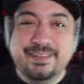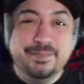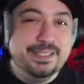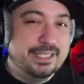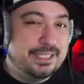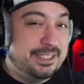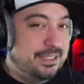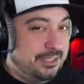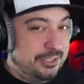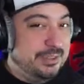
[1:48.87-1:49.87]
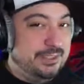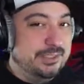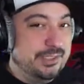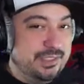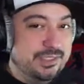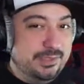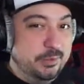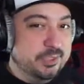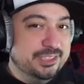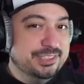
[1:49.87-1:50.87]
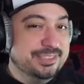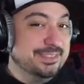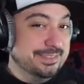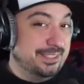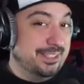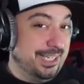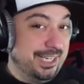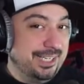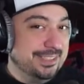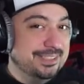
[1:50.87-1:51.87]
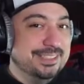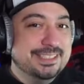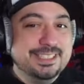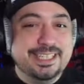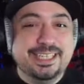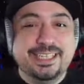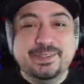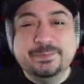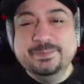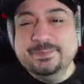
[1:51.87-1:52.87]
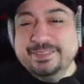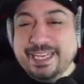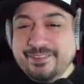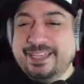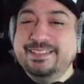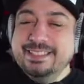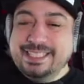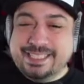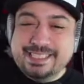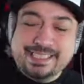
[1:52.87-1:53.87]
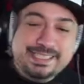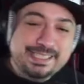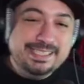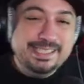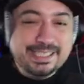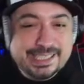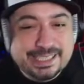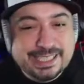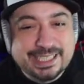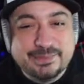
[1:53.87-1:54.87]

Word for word: And be like, are you Elder Scrolls cool? Okay. So anyway, let's just dig in.